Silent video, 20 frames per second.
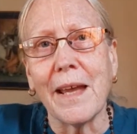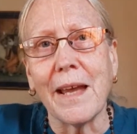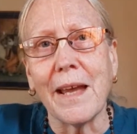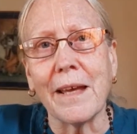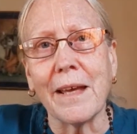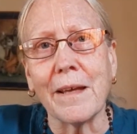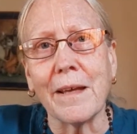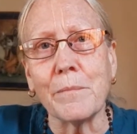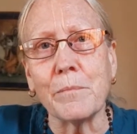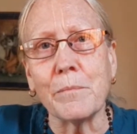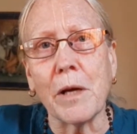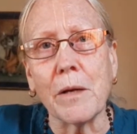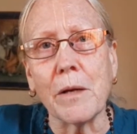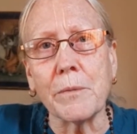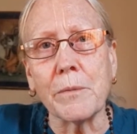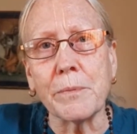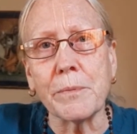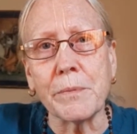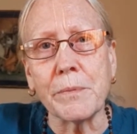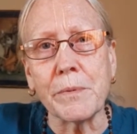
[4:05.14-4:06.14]
And
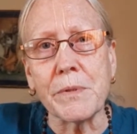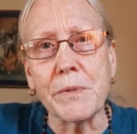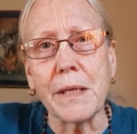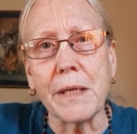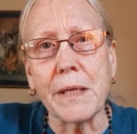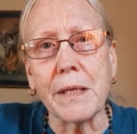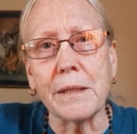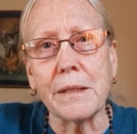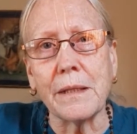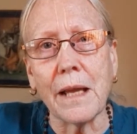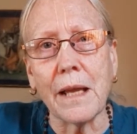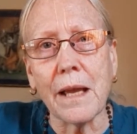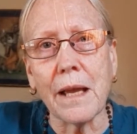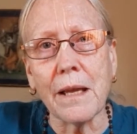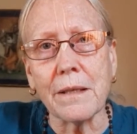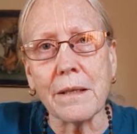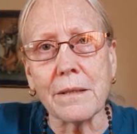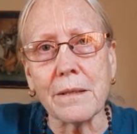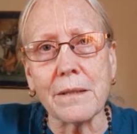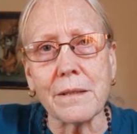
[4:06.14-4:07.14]
Mahaprabhu said,
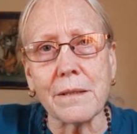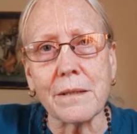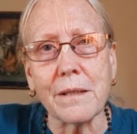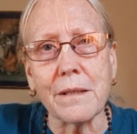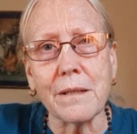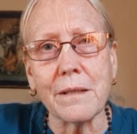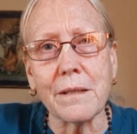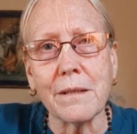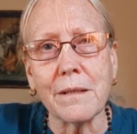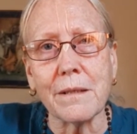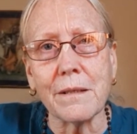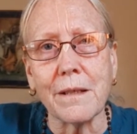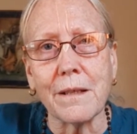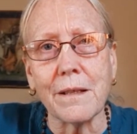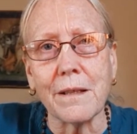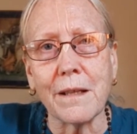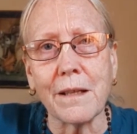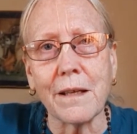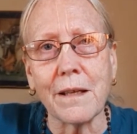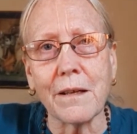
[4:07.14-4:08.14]
yes,
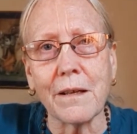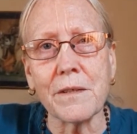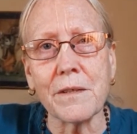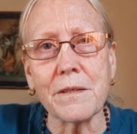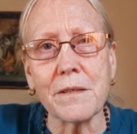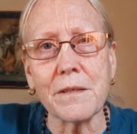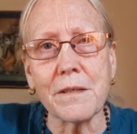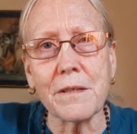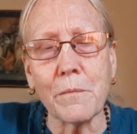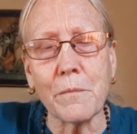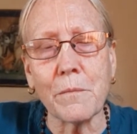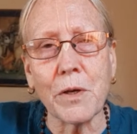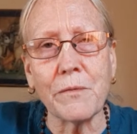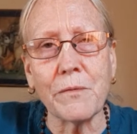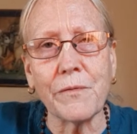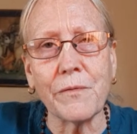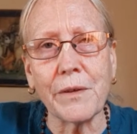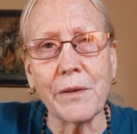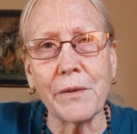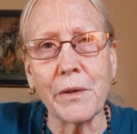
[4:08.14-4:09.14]
there is
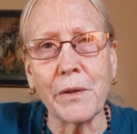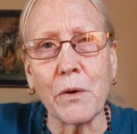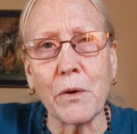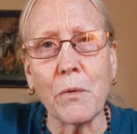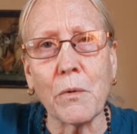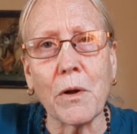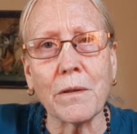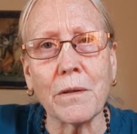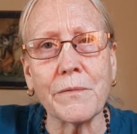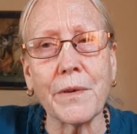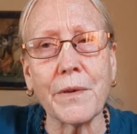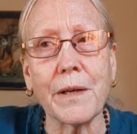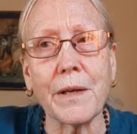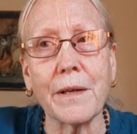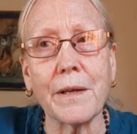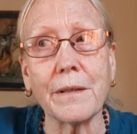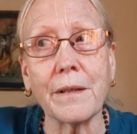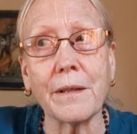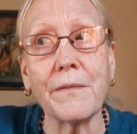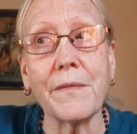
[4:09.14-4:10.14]
someone very
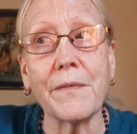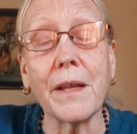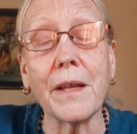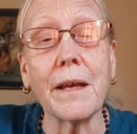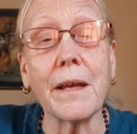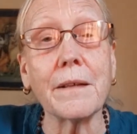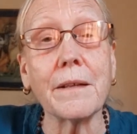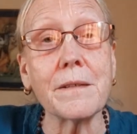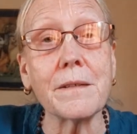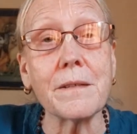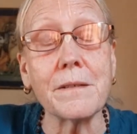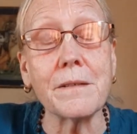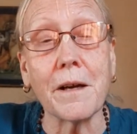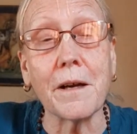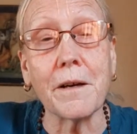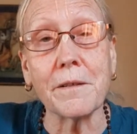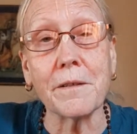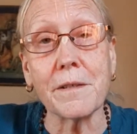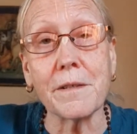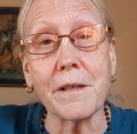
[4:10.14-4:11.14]
qualified, and that is
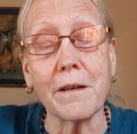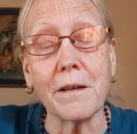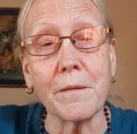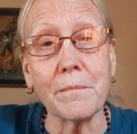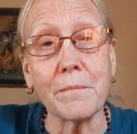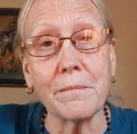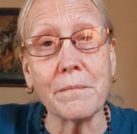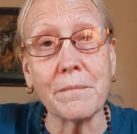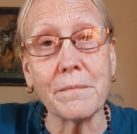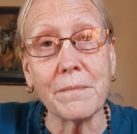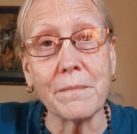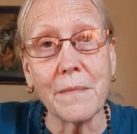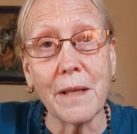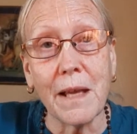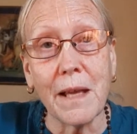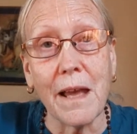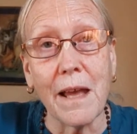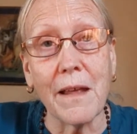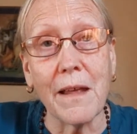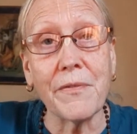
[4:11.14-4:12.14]
Narottama.
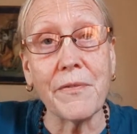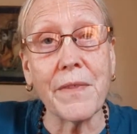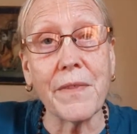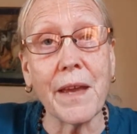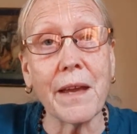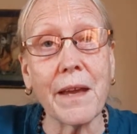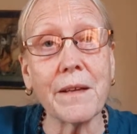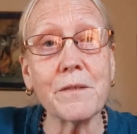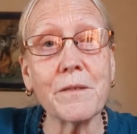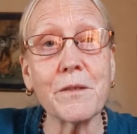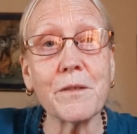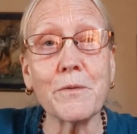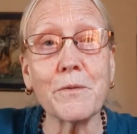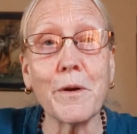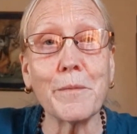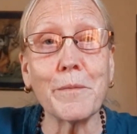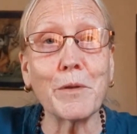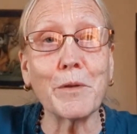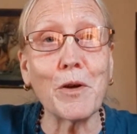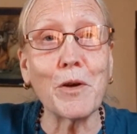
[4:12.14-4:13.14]
And that is who
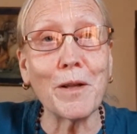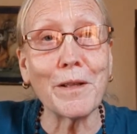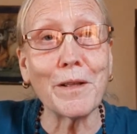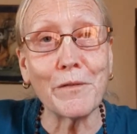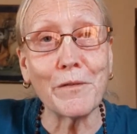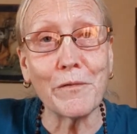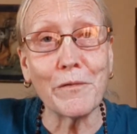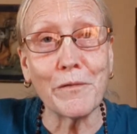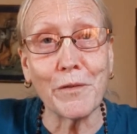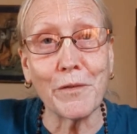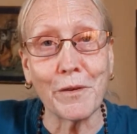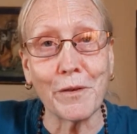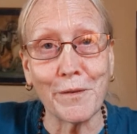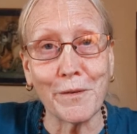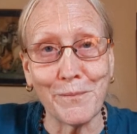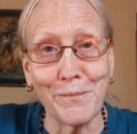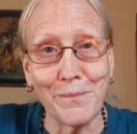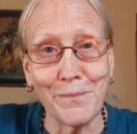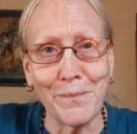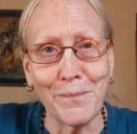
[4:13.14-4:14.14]
I'm calling for.
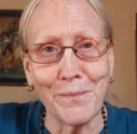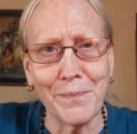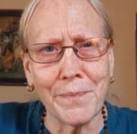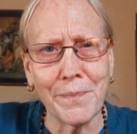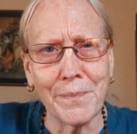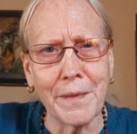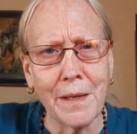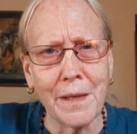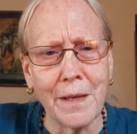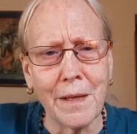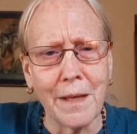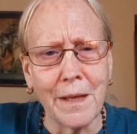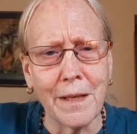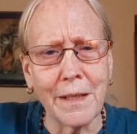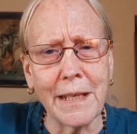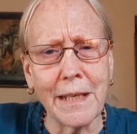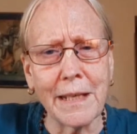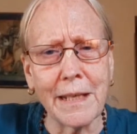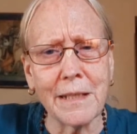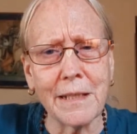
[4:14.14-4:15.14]
And
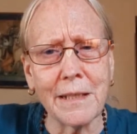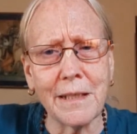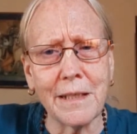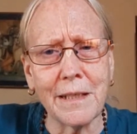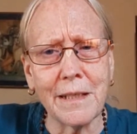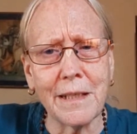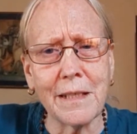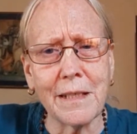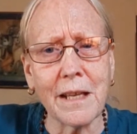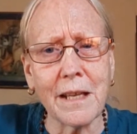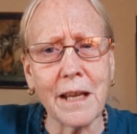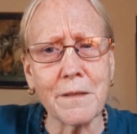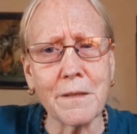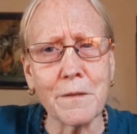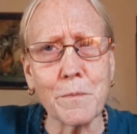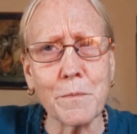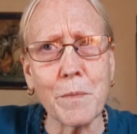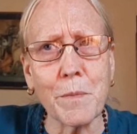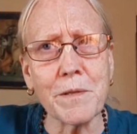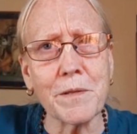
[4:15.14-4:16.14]
again, Nitai
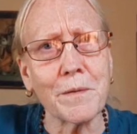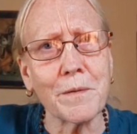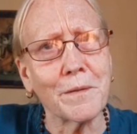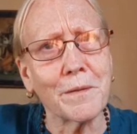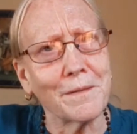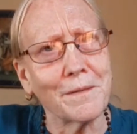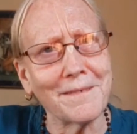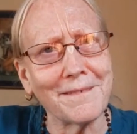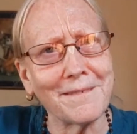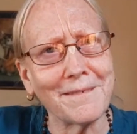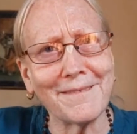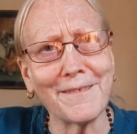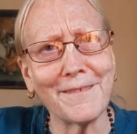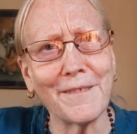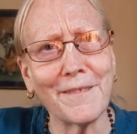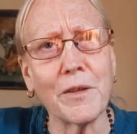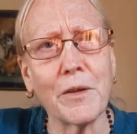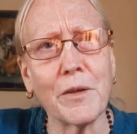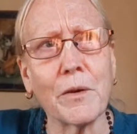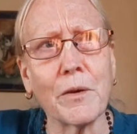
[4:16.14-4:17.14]
is puzzled.
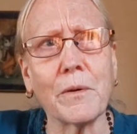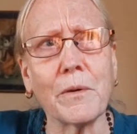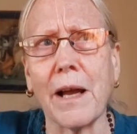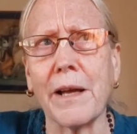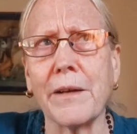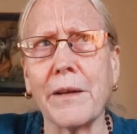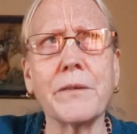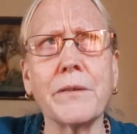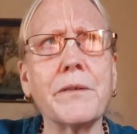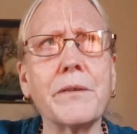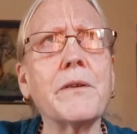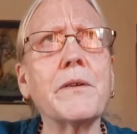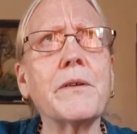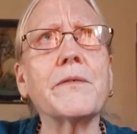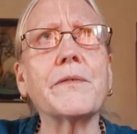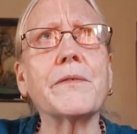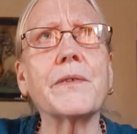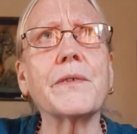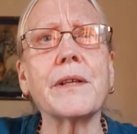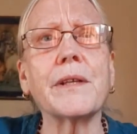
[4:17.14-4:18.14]
You know, I don't
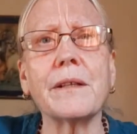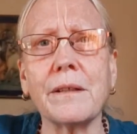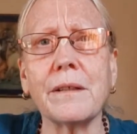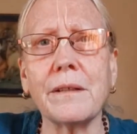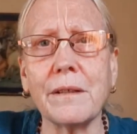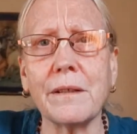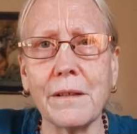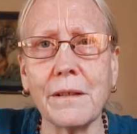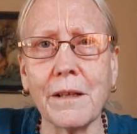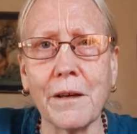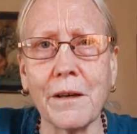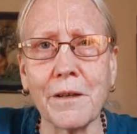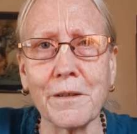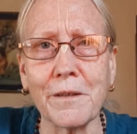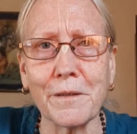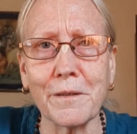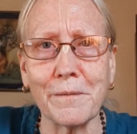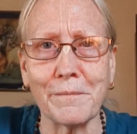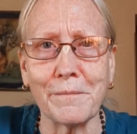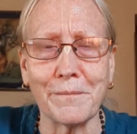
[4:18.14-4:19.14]
know of any
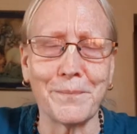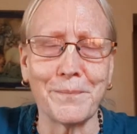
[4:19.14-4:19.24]
Narottama